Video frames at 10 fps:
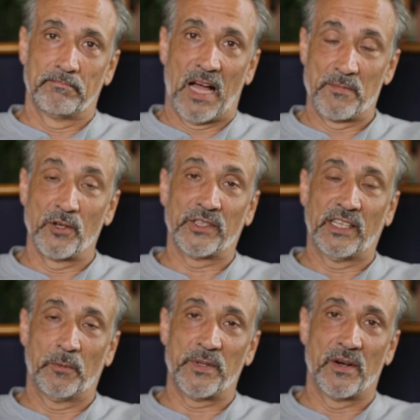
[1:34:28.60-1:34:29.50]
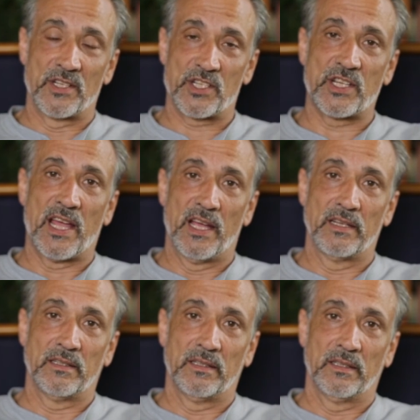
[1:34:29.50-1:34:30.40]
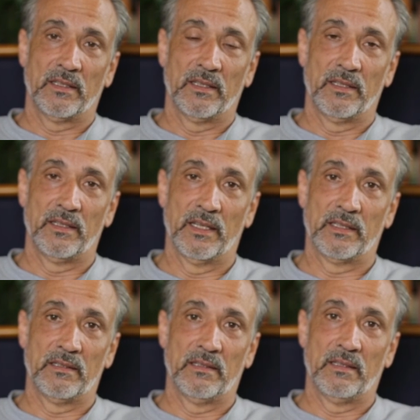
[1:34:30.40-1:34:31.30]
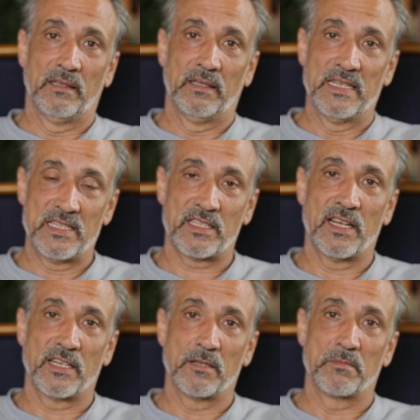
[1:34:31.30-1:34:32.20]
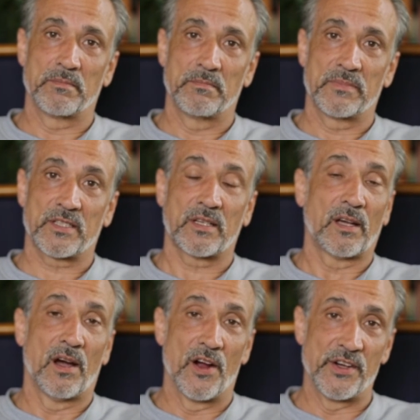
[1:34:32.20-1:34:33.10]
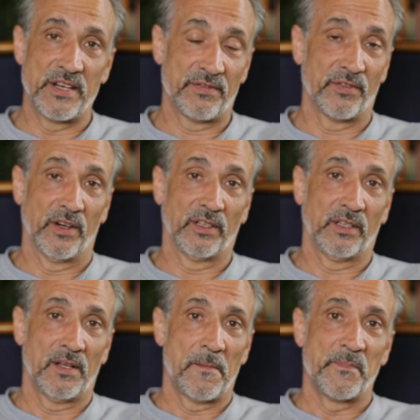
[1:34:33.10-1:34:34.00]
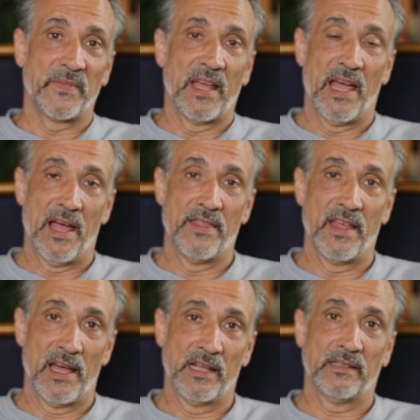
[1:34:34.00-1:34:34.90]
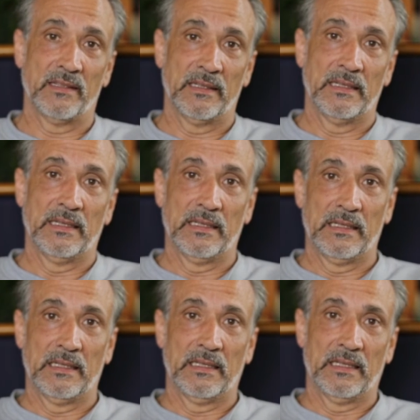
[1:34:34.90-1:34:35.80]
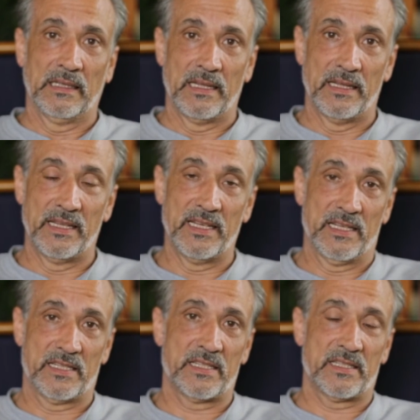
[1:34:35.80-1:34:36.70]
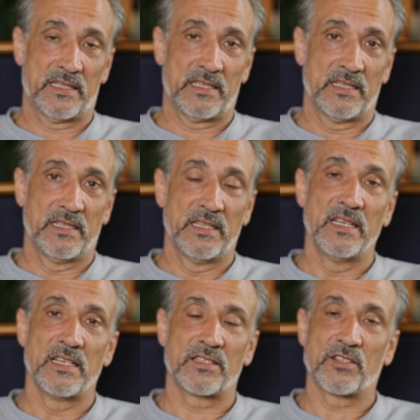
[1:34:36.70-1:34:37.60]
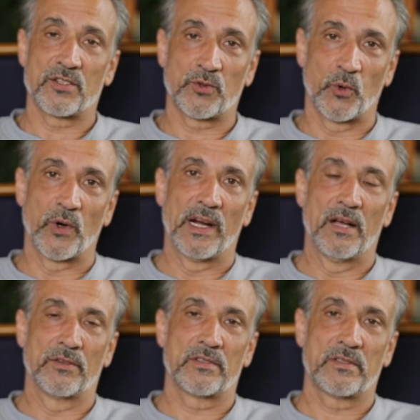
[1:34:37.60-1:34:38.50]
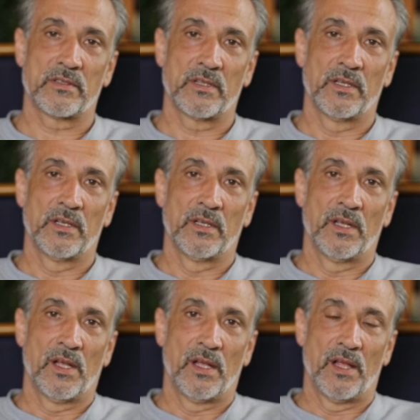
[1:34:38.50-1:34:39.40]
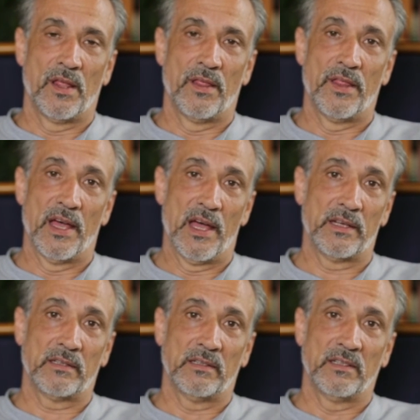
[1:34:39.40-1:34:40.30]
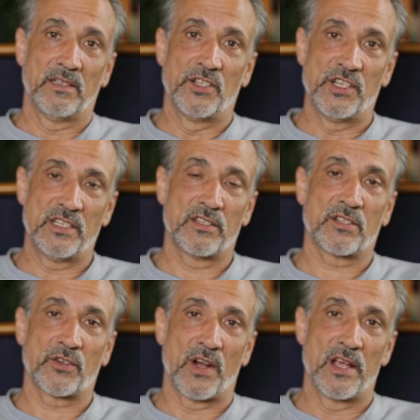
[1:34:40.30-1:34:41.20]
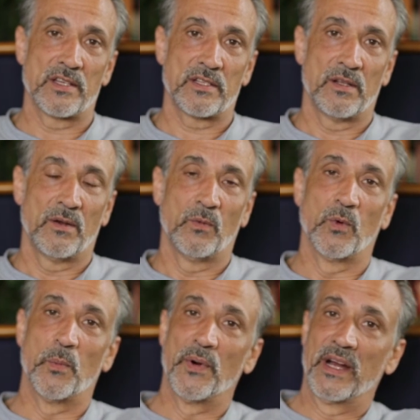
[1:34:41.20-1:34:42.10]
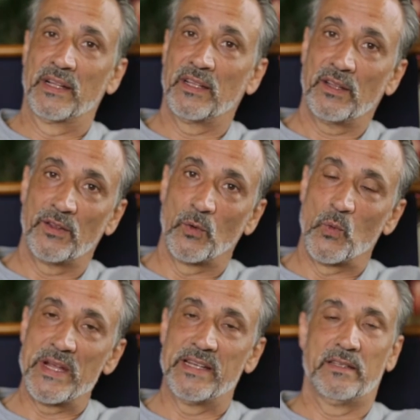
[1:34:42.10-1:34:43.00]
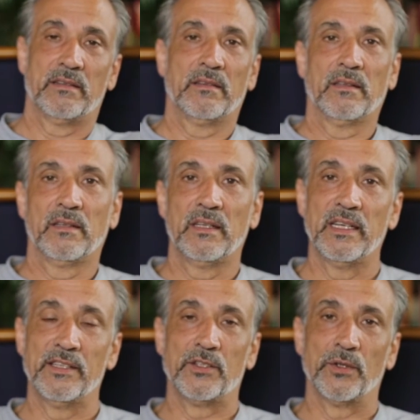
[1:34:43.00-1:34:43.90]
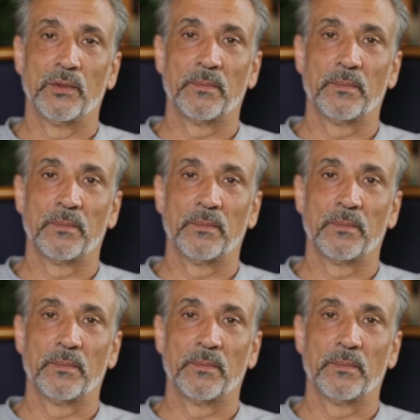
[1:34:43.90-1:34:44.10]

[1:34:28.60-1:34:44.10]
I'm going to help you understand that these kingdoms are different, and that this is the storehouse that Jesus Christ will bring the wheat into.